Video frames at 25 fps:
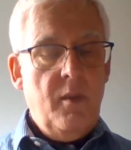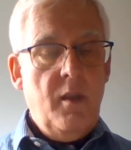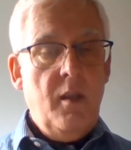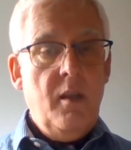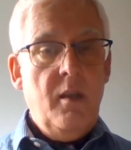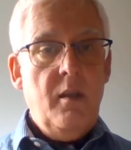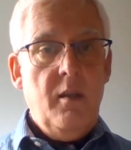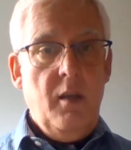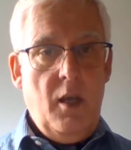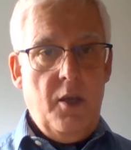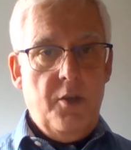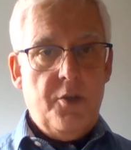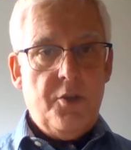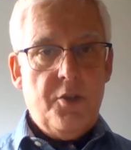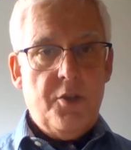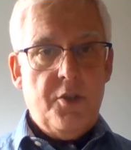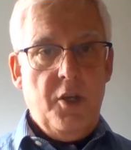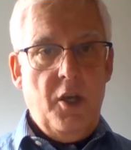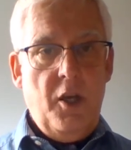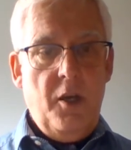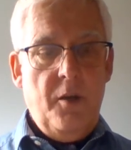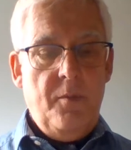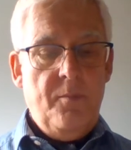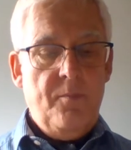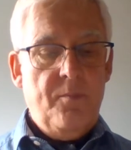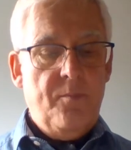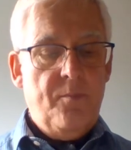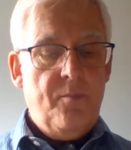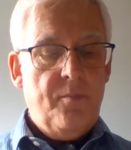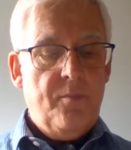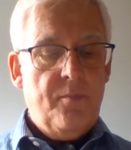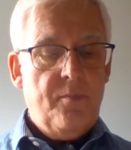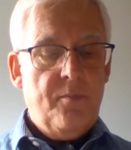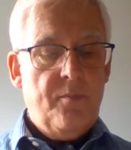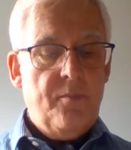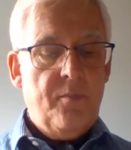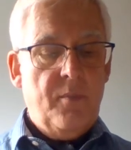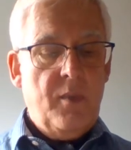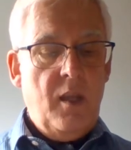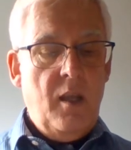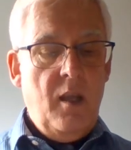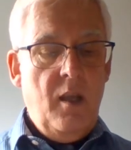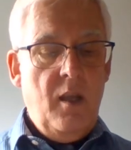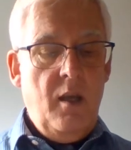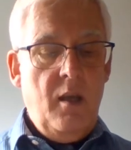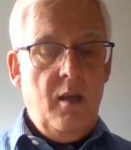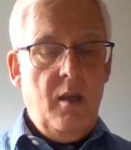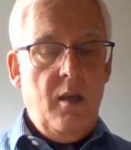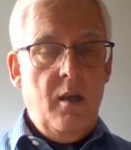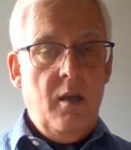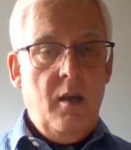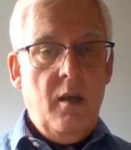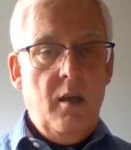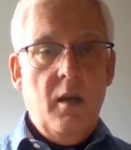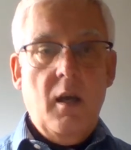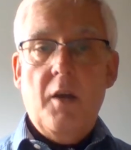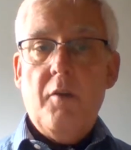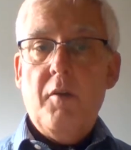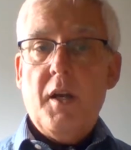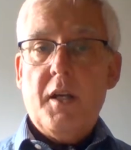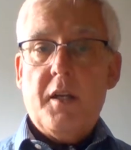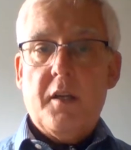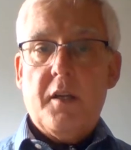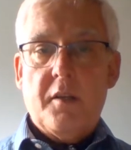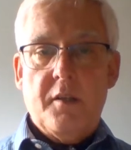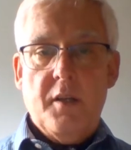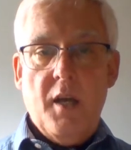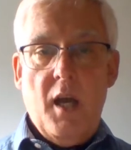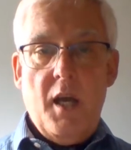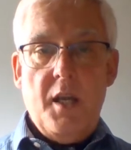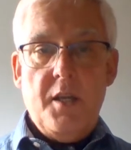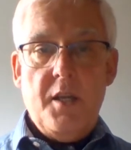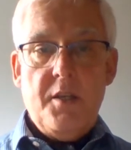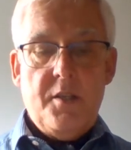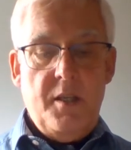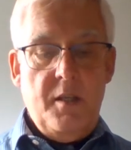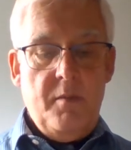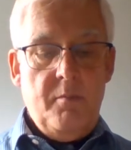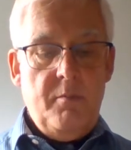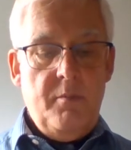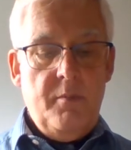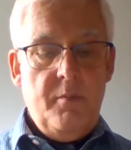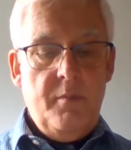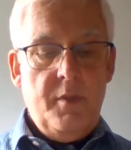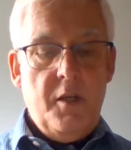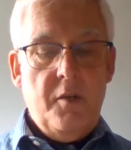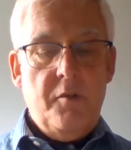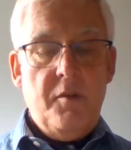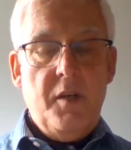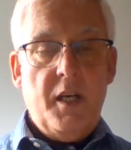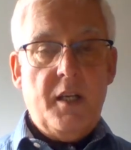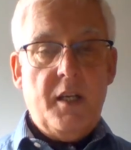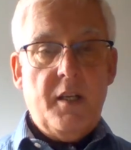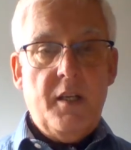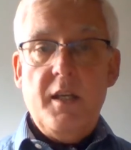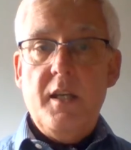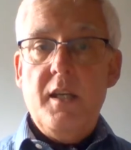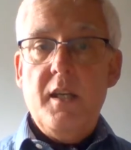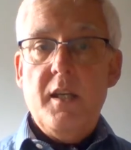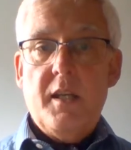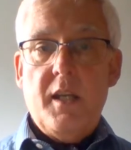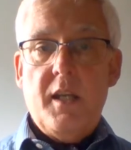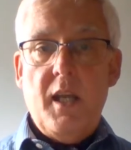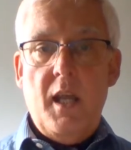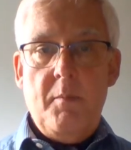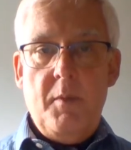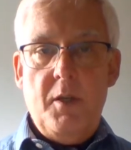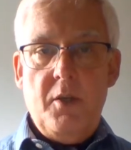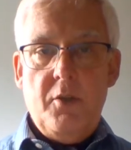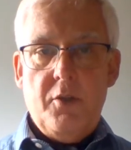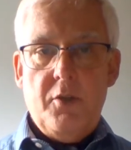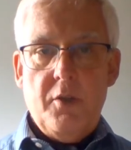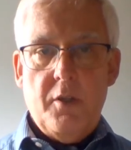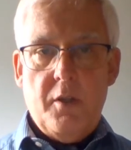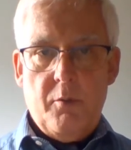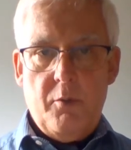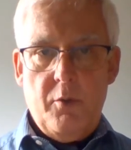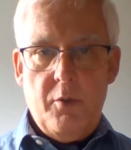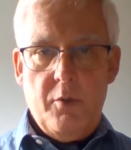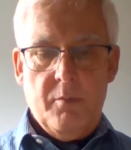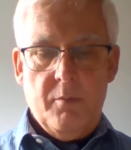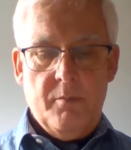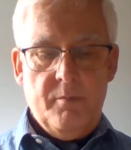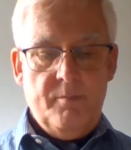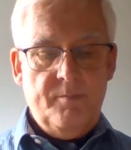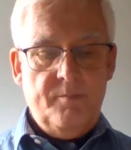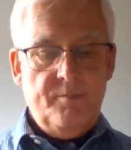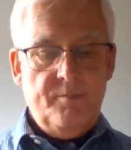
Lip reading: Yes, sir. I recognised him directly he came into the room.